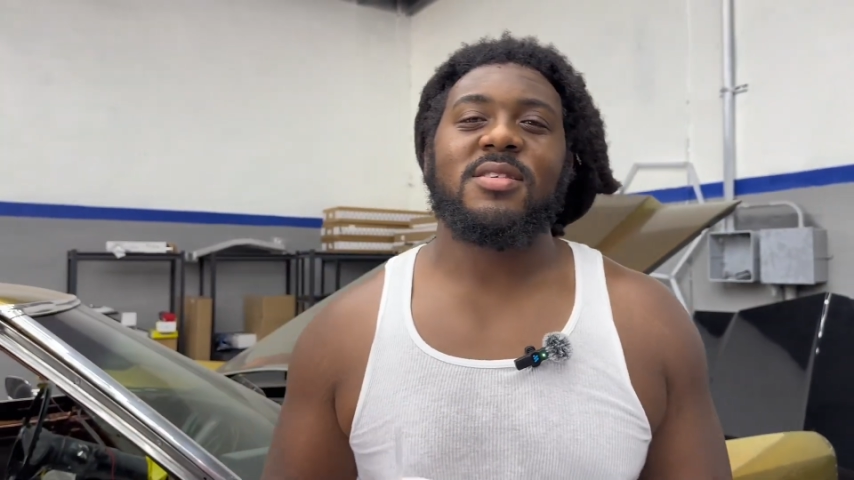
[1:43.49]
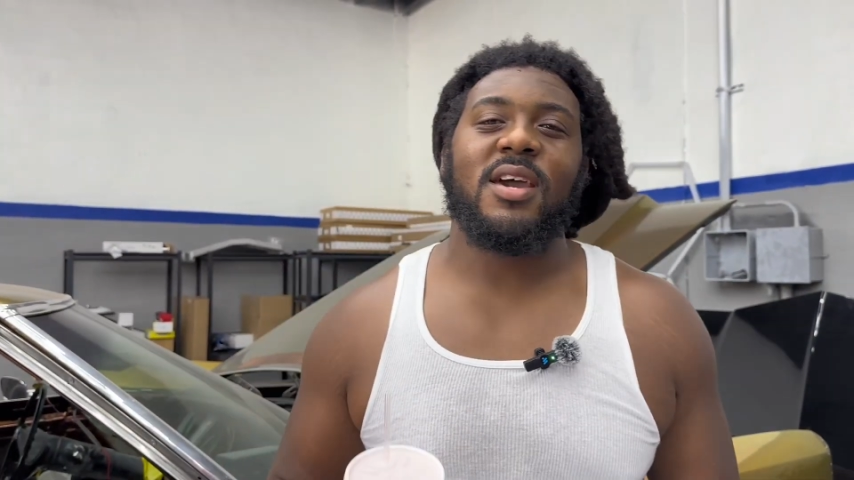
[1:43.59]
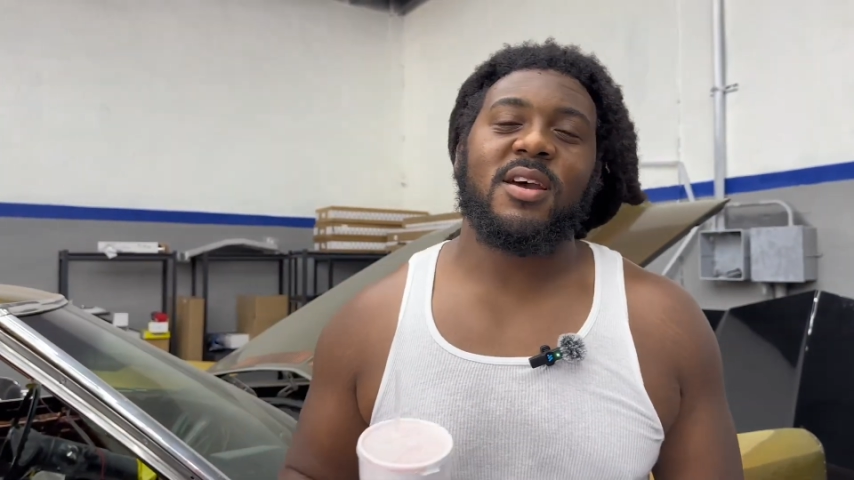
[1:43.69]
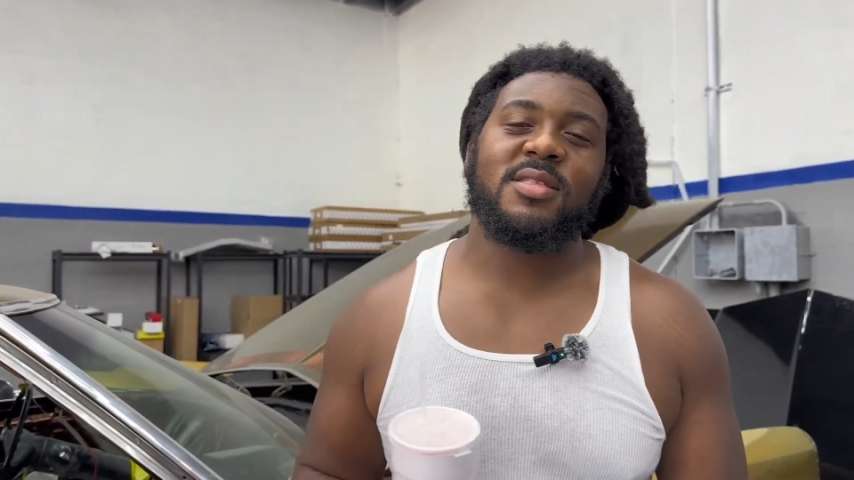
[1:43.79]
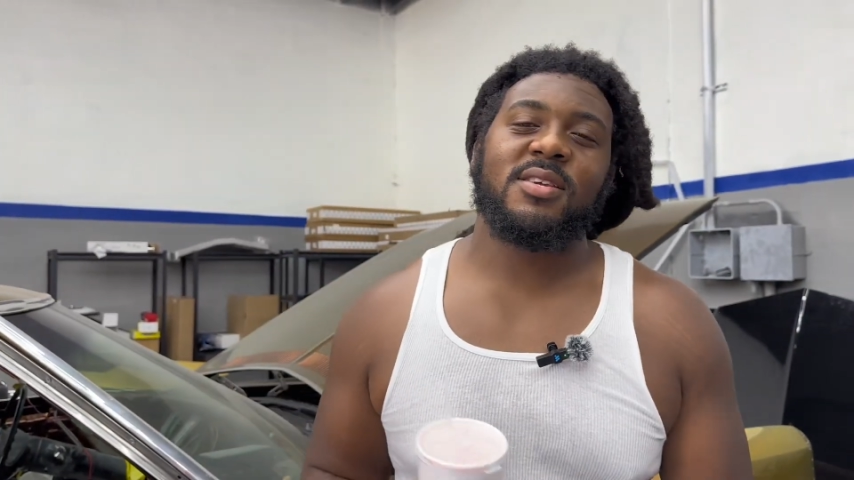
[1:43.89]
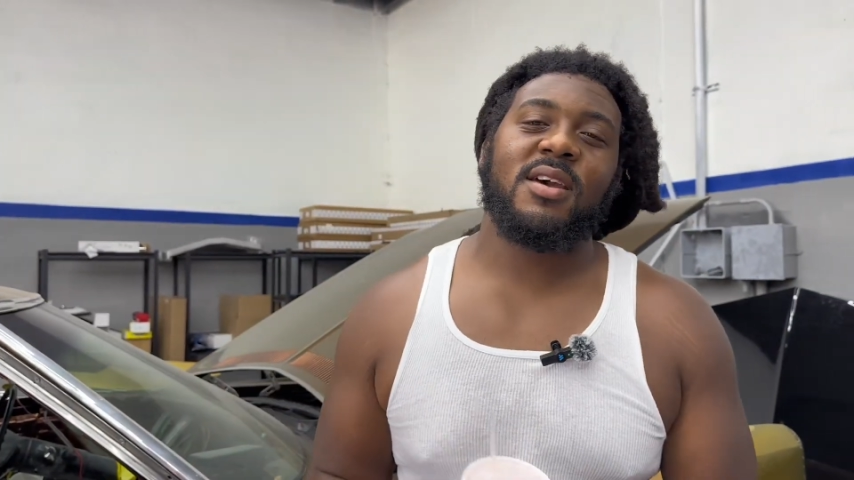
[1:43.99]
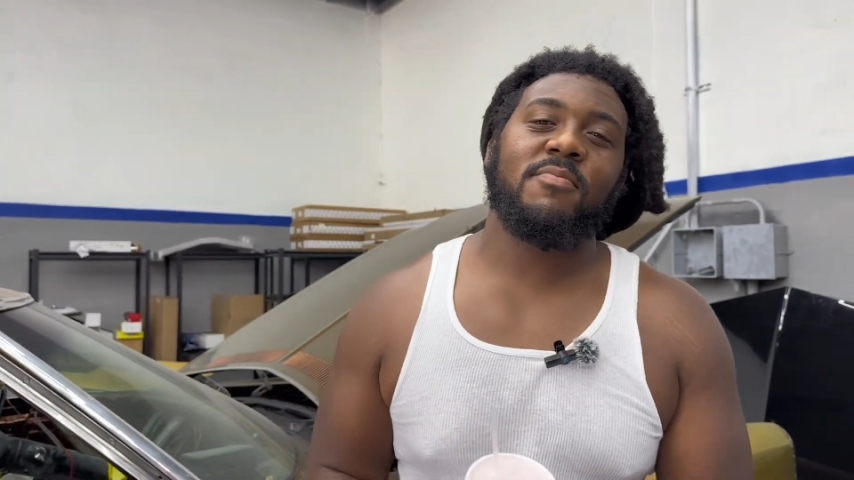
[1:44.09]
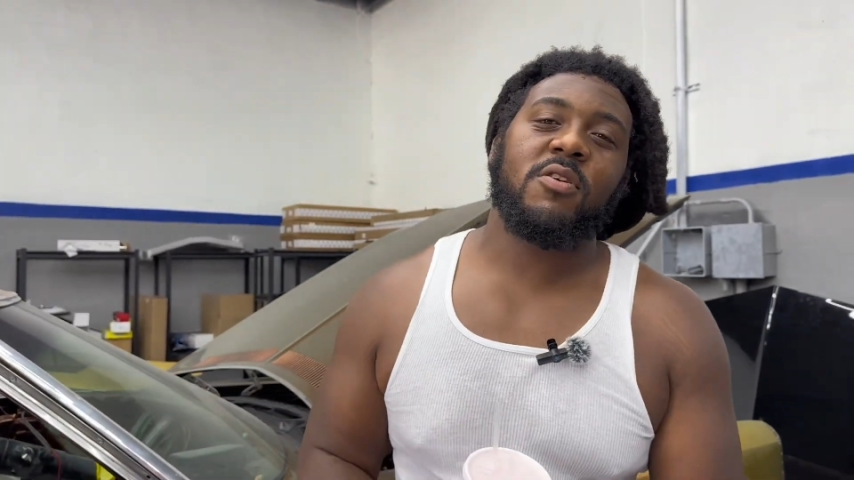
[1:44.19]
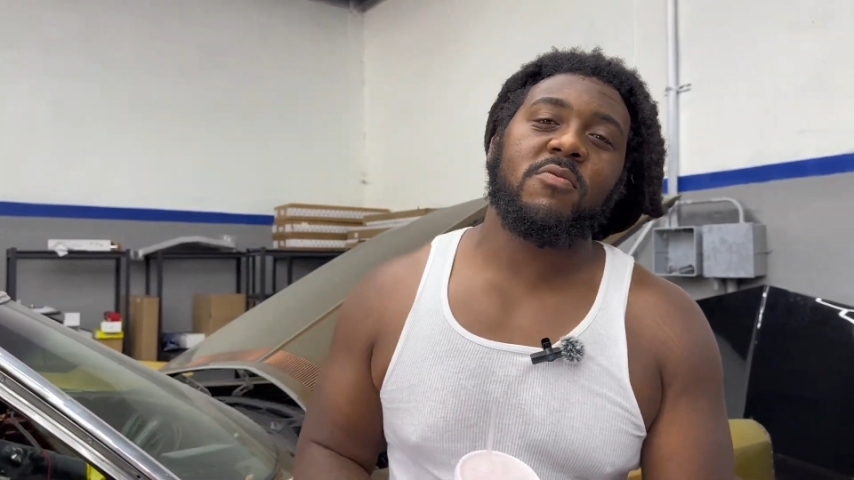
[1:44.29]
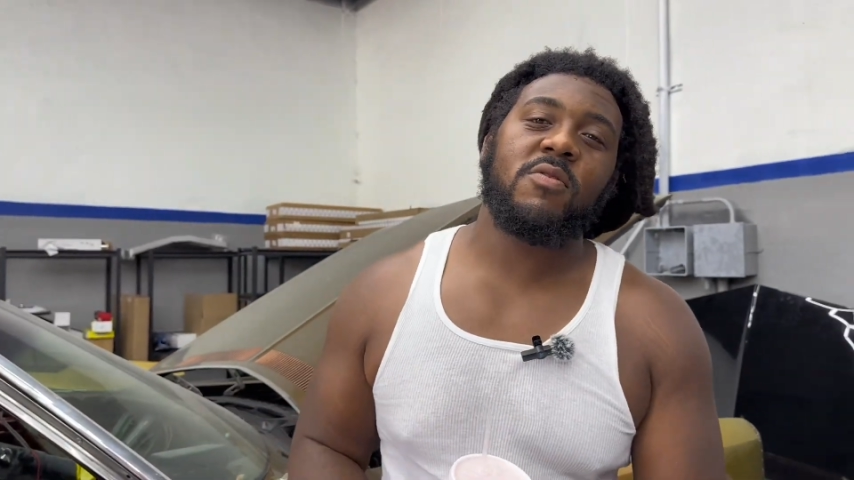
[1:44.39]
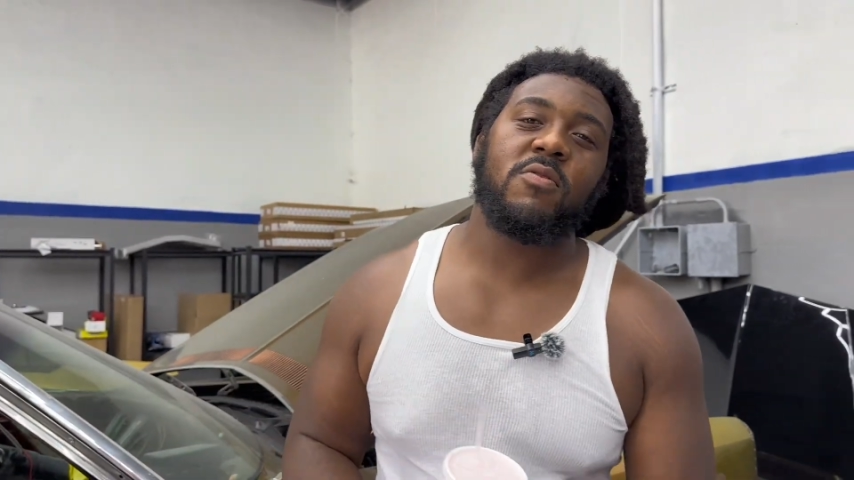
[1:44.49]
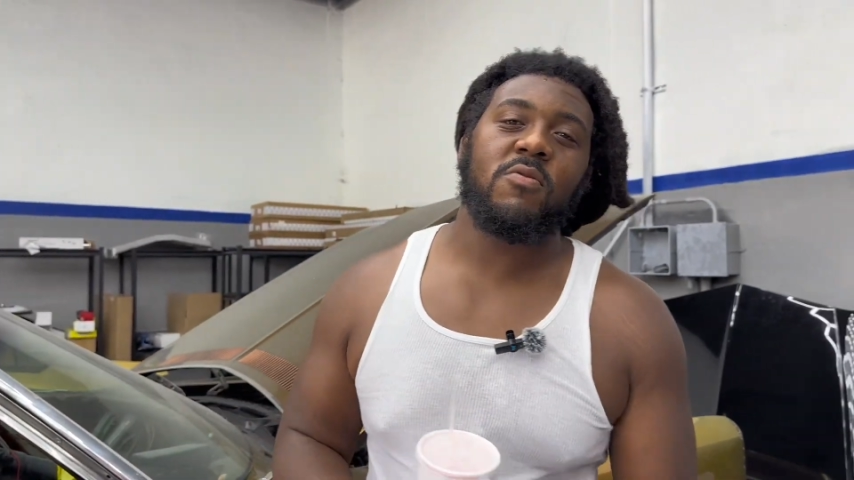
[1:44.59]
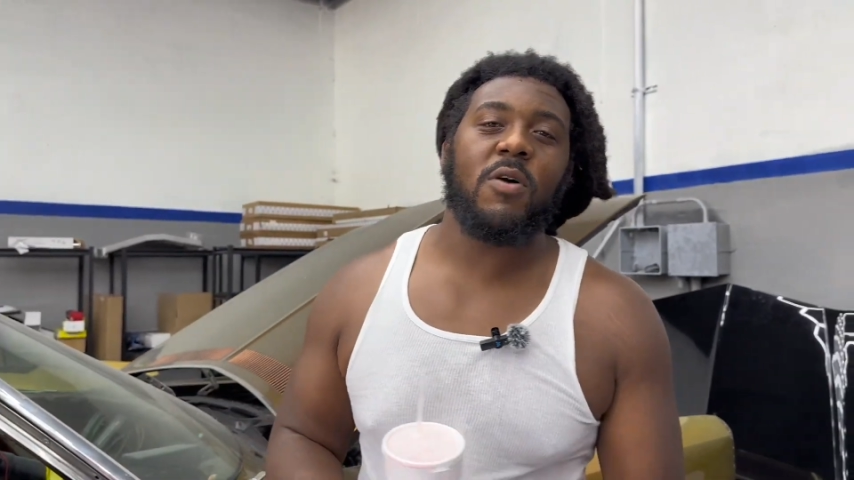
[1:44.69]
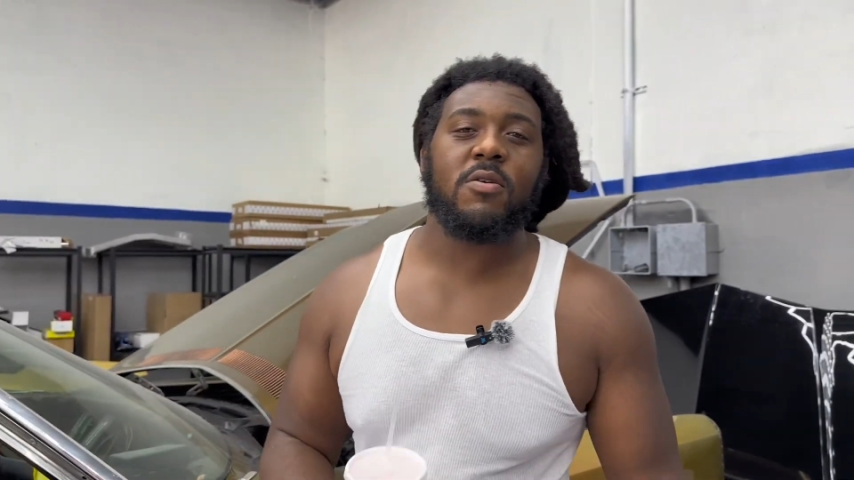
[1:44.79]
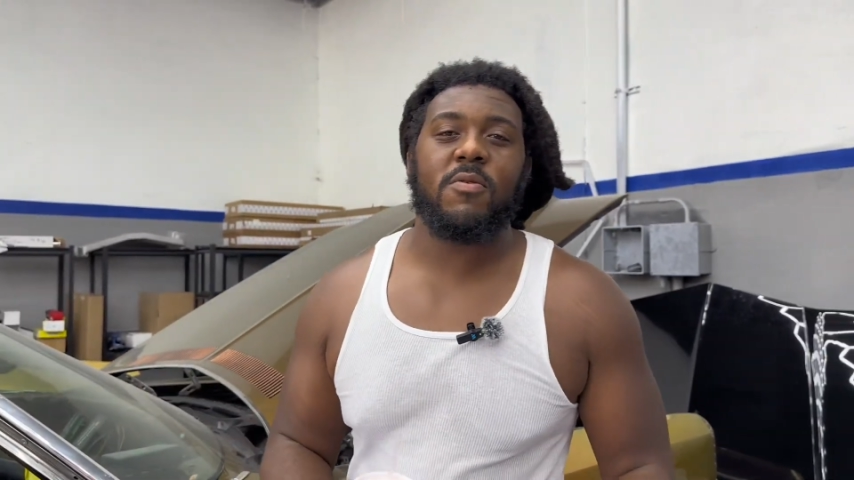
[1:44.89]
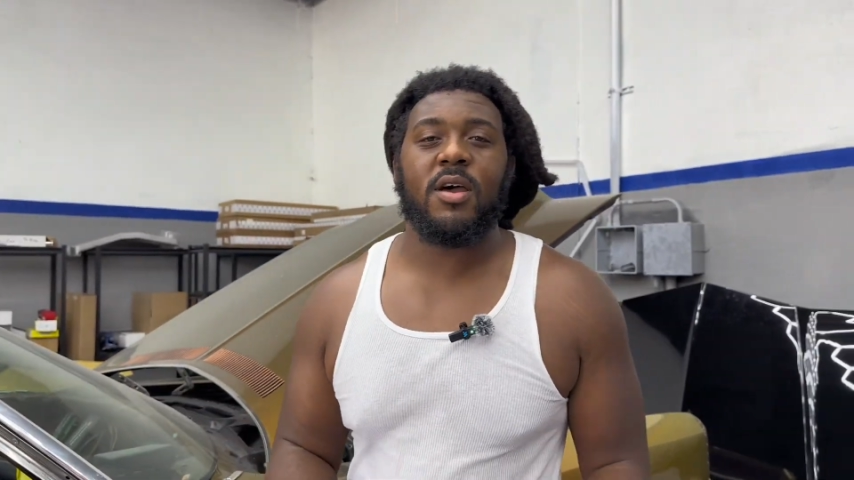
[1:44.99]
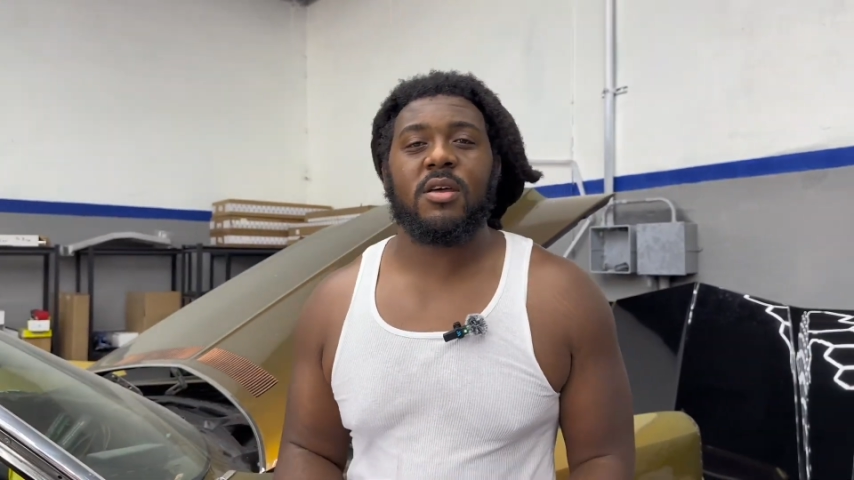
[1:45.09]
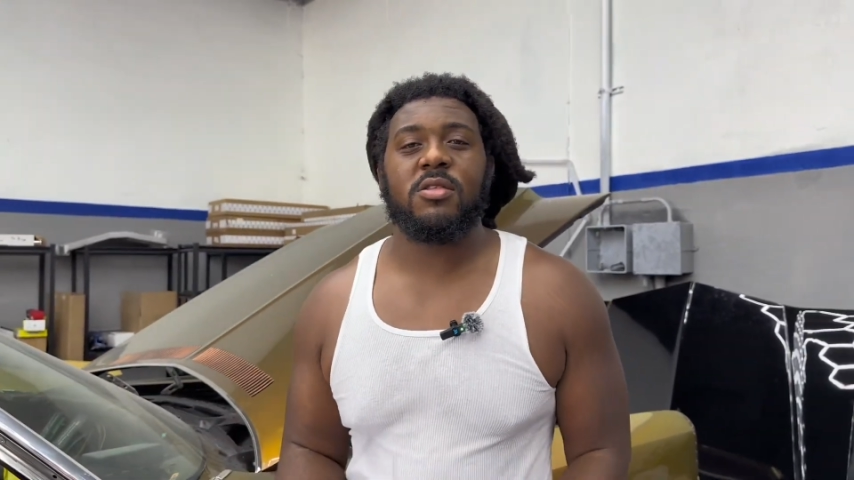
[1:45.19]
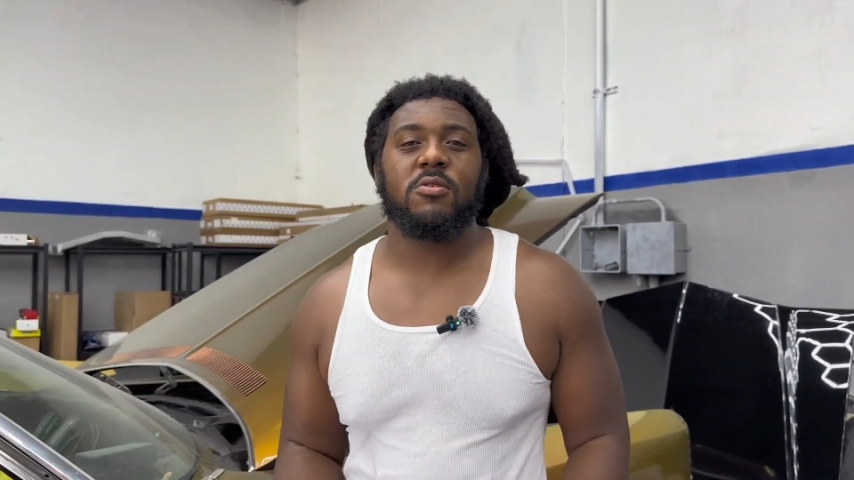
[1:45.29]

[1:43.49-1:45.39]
Shout out to that boy. We're gonna walk around,